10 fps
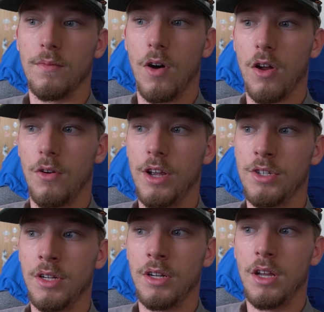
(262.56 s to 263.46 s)
auto
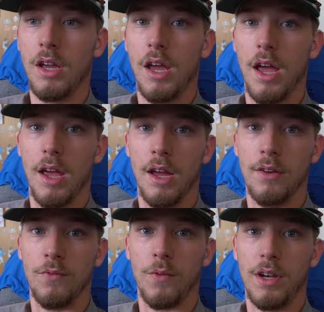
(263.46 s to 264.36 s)
agent
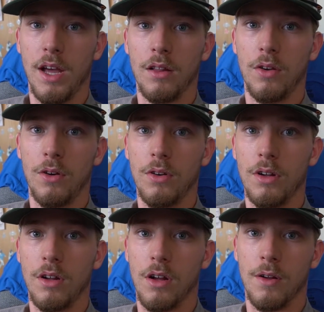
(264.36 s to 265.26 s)
and re-download
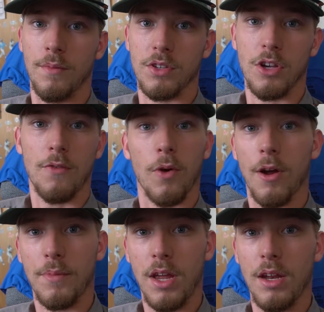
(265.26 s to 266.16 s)
a software
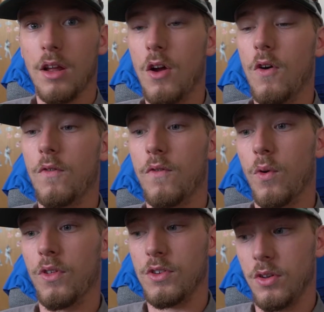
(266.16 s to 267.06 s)
update
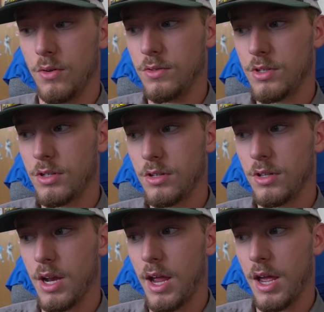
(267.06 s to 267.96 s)
for the tunes
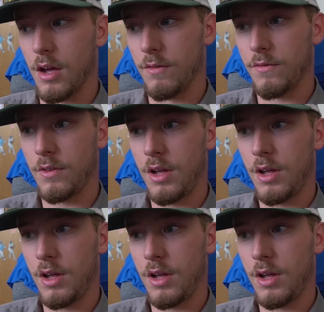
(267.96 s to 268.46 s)
that I have,